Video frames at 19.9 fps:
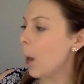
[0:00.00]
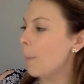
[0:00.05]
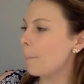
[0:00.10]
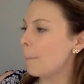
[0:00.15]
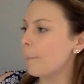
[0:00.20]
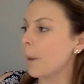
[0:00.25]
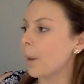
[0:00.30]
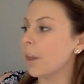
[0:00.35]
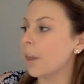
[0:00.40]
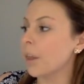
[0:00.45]

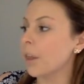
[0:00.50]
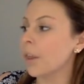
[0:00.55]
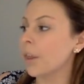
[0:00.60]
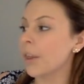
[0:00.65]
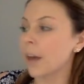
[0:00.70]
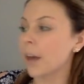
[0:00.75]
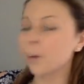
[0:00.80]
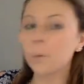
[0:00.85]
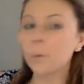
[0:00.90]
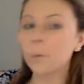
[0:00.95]
But
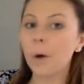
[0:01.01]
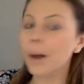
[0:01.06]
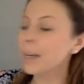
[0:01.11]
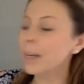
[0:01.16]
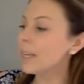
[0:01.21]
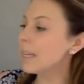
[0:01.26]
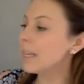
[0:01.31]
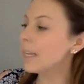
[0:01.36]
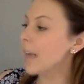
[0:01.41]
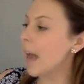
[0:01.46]
then
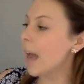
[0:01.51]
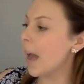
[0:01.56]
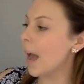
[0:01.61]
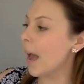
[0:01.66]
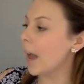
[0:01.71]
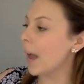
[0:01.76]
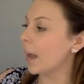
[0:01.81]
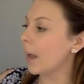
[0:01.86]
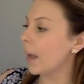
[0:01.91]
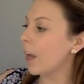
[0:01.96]
one
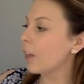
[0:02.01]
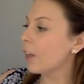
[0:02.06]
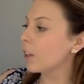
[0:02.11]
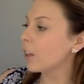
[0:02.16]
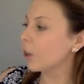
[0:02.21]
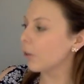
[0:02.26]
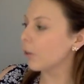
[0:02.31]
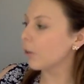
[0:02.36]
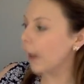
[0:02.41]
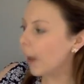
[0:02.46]
day, the
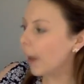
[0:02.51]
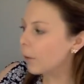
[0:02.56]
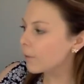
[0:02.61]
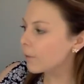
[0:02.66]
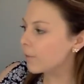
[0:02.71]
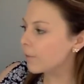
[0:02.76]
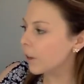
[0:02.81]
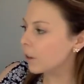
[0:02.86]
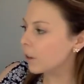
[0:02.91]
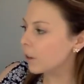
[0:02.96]
ground
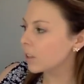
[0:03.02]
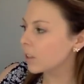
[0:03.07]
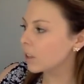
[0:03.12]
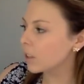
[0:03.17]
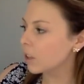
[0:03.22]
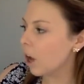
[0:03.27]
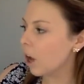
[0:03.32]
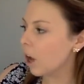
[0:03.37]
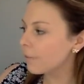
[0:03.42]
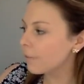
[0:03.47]
felt
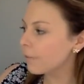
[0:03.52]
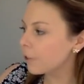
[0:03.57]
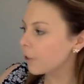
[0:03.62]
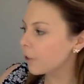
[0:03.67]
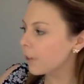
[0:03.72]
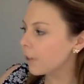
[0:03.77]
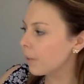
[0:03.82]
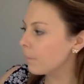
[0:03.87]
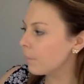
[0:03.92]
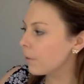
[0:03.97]
softer
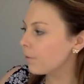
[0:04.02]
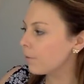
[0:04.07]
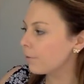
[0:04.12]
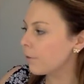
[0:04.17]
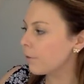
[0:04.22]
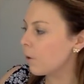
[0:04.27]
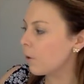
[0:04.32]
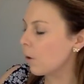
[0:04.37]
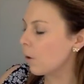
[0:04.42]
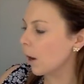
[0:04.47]
than
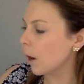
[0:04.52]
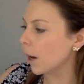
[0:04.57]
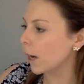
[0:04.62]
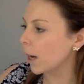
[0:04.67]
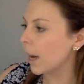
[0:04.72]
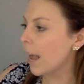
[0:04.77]
before,